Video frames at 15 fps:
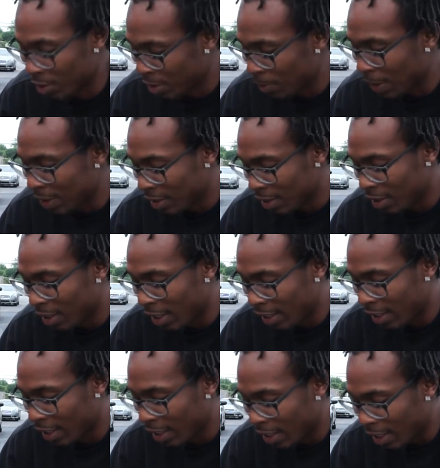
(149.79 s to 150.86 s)
It's basically like
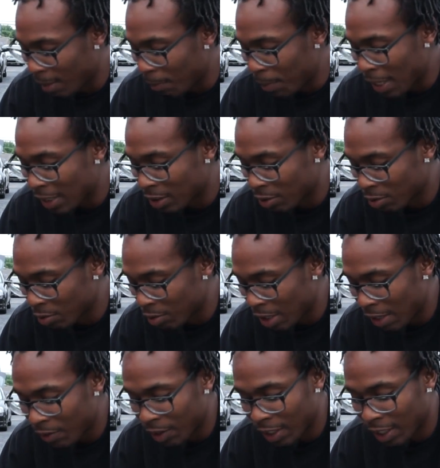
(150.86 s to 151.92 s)
an impact
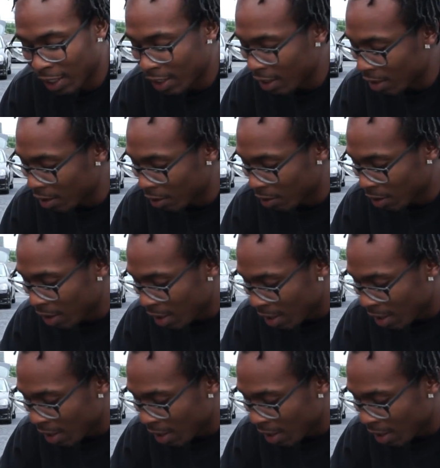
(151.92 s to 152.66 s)
screwdriver handheld.